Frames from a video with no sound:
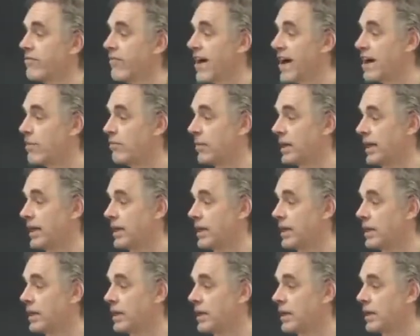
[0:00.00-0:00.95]

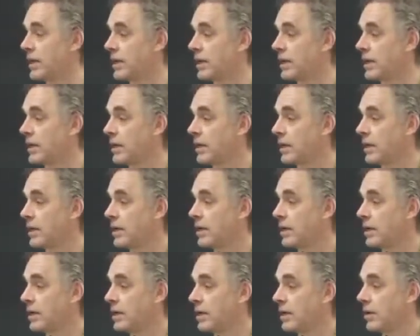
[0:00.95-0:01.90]
family
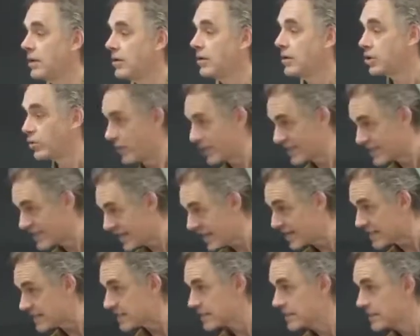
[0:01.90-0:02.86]
to
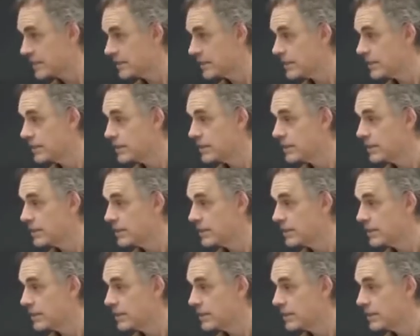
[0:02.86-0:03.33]
exist.